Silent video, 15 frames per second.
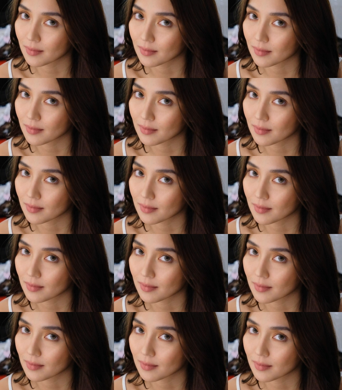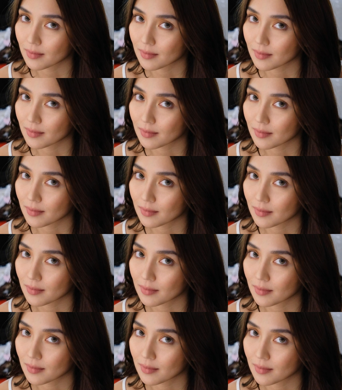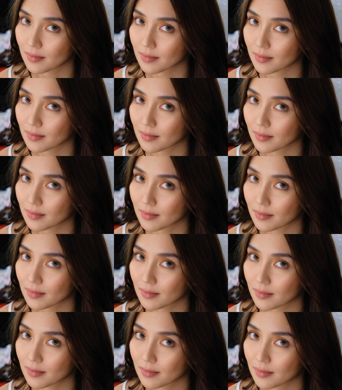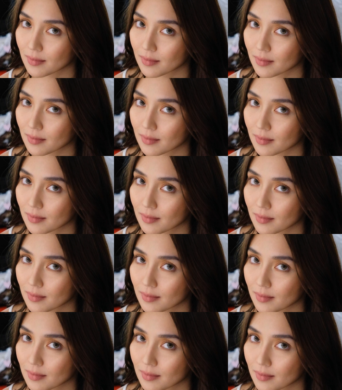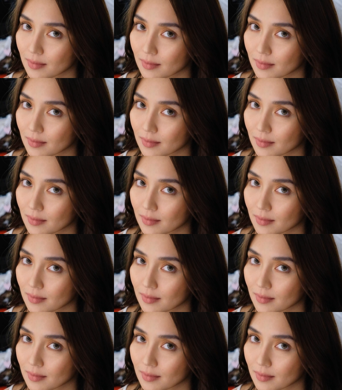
Nobody speaks.